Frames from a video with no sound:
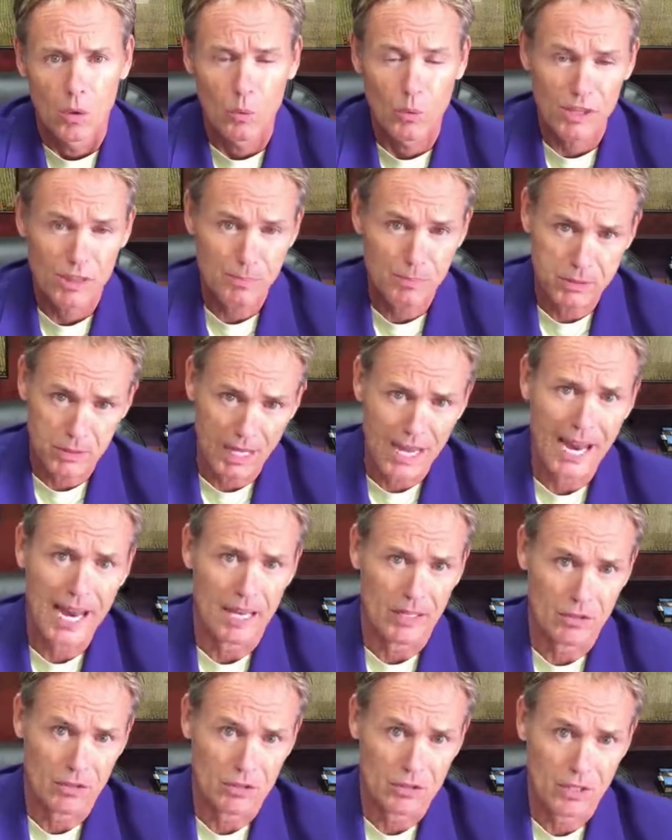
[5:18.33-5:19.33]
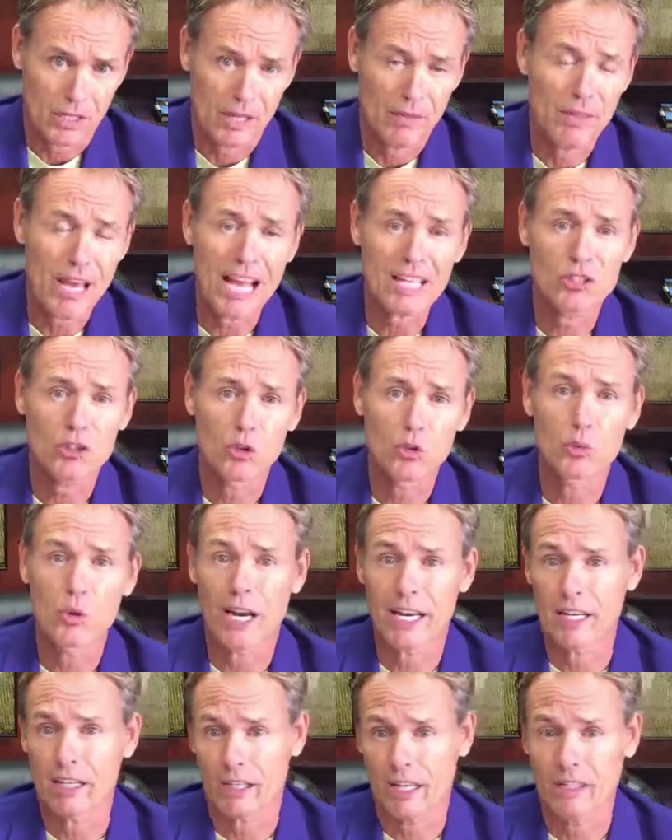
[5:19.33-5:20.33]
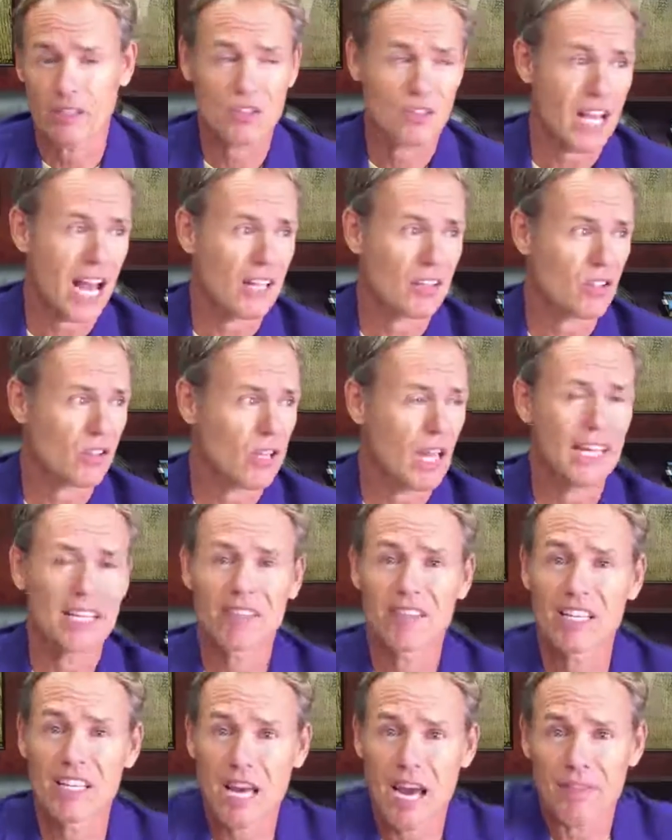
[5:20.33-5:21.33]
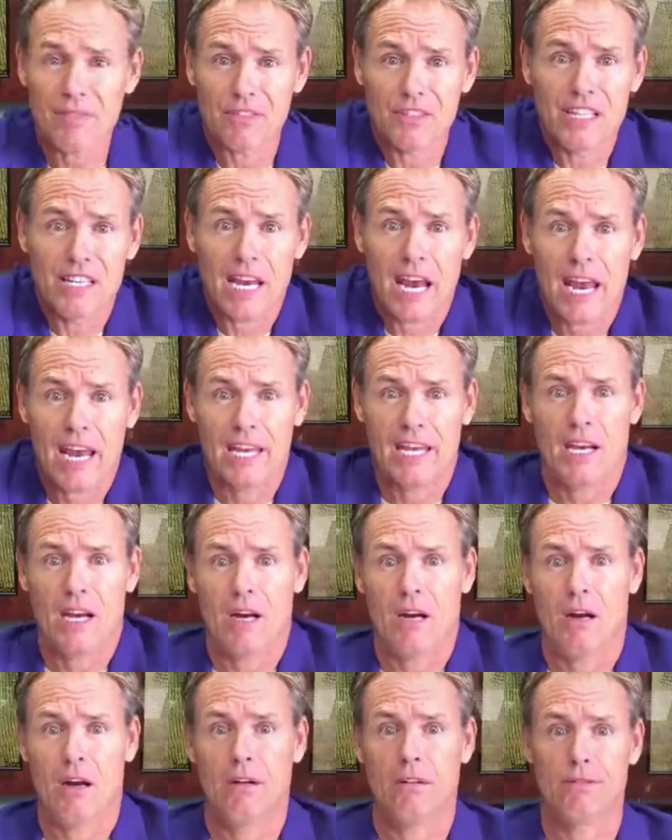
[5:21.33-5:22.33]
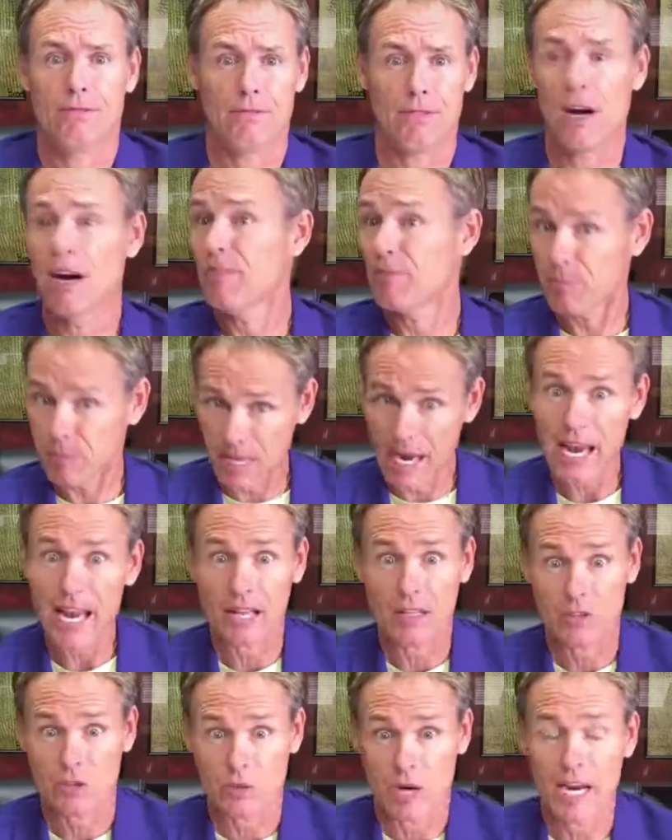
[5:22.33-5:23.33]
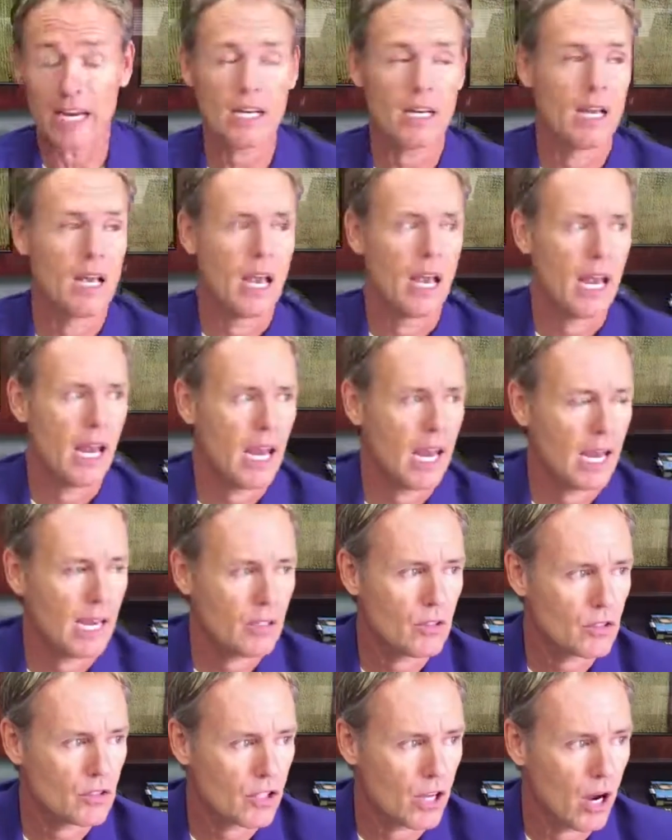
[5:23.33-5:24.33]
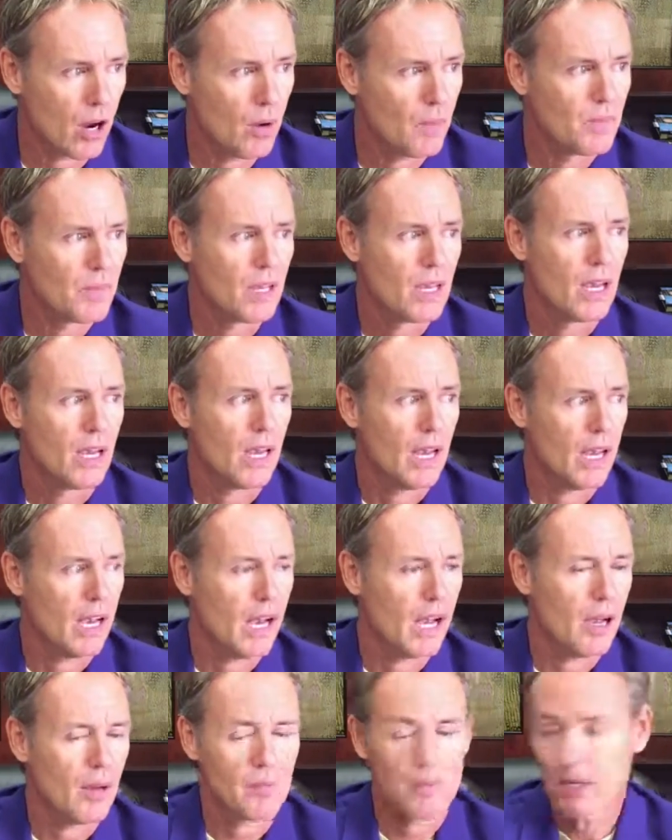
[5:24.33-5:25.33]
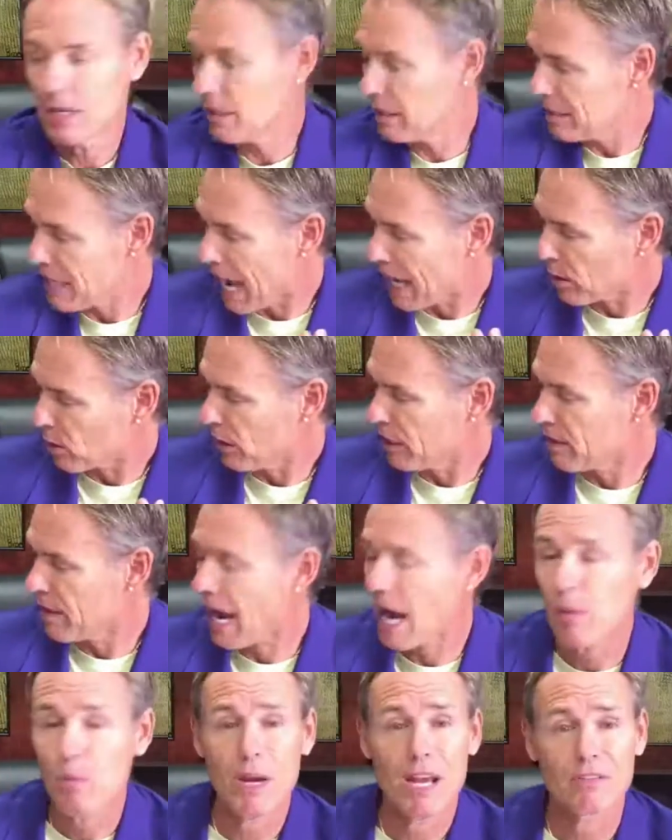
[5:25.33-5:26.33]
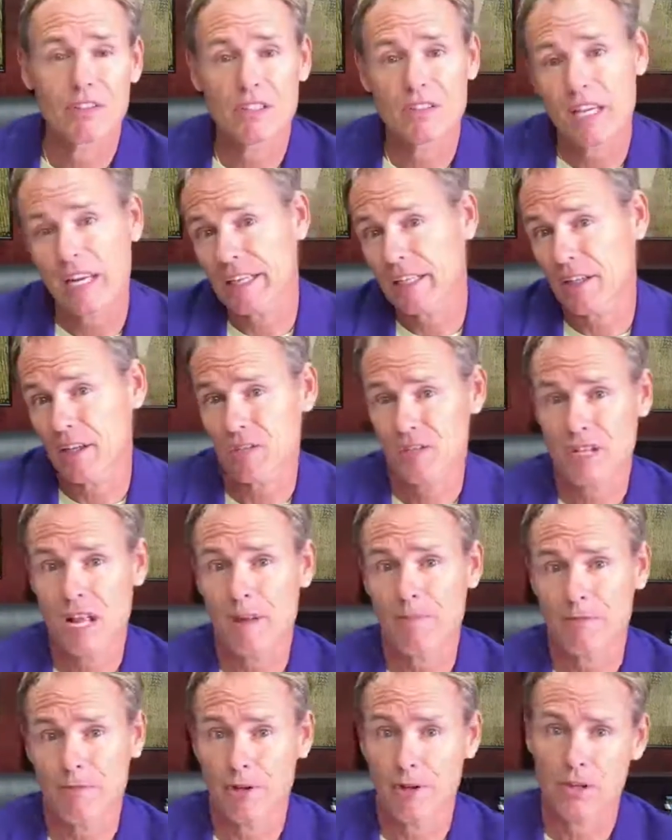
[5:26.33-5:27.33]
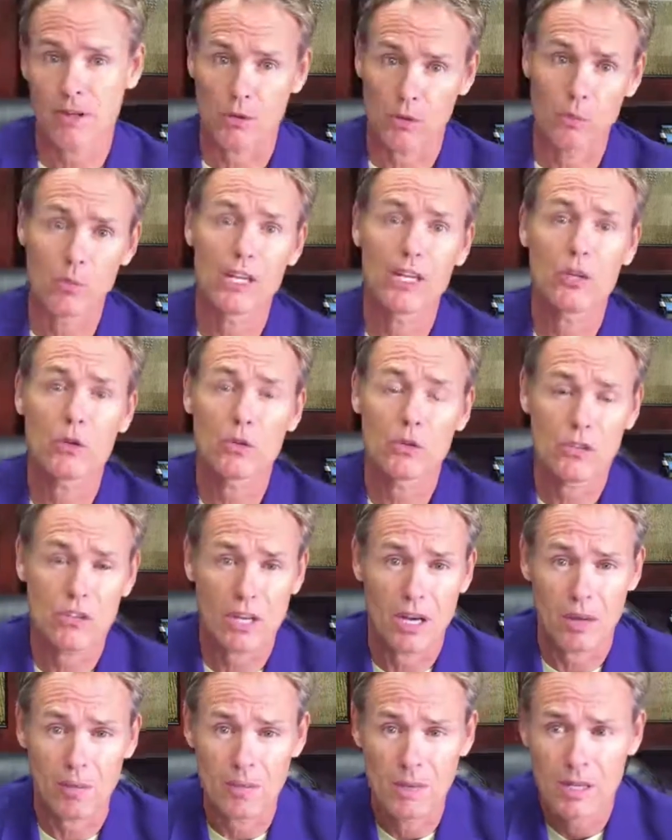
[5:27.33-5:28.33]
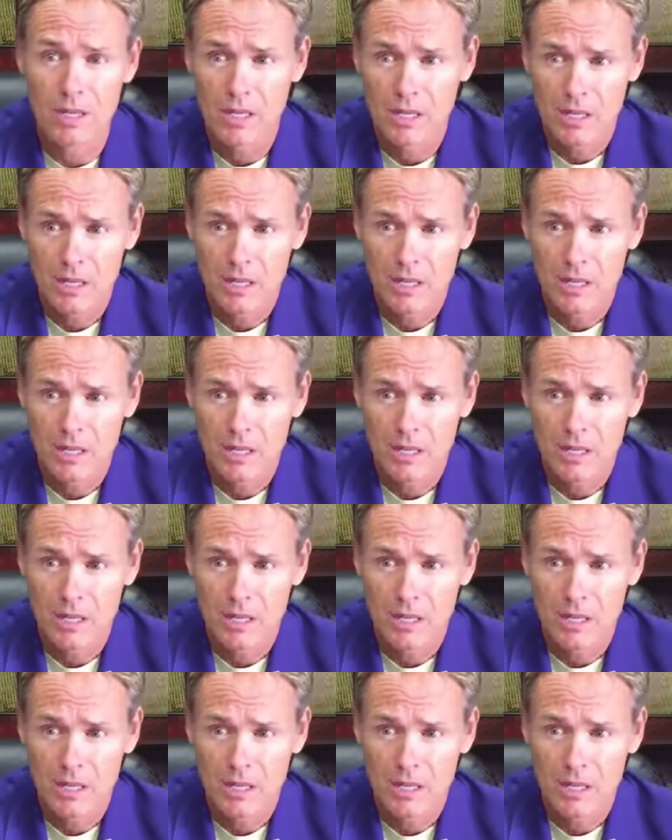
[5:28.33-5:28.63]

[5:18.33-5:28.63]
with plants, and that's who regulates. That's like the FDA of plants, right? And so not only that, we have to take it a step further. We use some